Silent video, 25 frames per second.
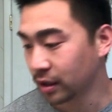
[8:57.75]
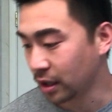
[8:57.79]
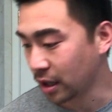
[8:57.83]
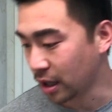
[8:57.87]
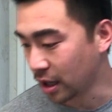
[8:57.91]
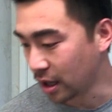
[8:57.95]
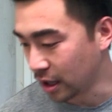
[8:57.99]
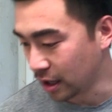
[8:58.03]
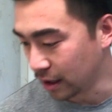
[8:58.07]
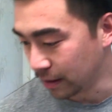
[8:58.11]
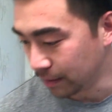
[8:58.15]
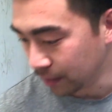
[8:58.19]

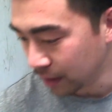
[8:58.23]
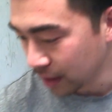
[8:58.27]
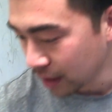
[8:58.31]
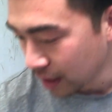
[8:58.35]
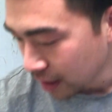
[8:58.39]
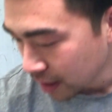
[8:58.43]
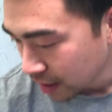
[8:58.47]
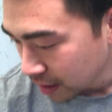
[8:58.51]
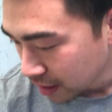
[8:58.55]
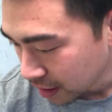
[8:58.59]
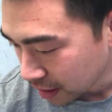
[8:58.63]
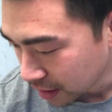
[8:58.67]

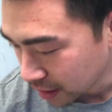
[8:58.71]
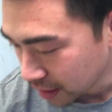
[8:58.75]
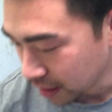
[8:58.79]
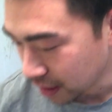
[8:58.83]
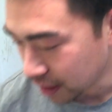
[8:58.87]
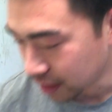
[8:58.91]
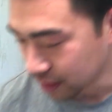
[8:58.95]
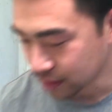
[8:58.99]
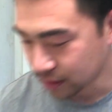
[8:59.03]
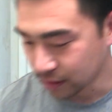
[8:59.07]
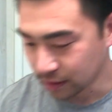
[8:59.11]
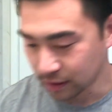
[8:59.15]
And then I
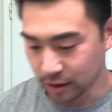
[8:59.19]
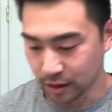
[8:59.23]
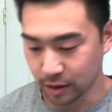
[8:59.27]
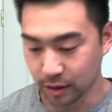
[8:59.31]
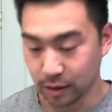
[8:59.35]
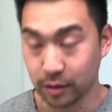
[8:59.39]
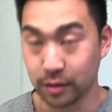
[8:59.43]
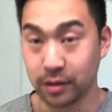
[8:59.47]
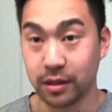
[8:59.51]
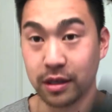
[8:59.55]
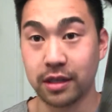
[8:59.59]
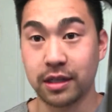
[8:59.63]
also
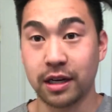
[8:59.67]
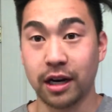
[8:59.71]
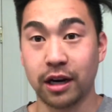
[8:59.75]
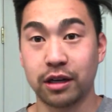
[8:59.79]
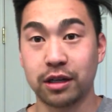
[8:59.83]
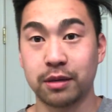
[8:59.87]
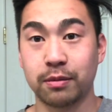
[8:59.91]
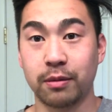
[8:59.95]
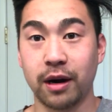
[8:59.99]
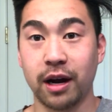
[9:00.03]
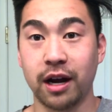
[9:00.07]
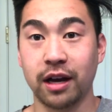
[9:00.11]
use this
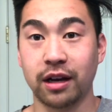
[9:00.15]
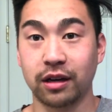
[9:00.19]
hairspray.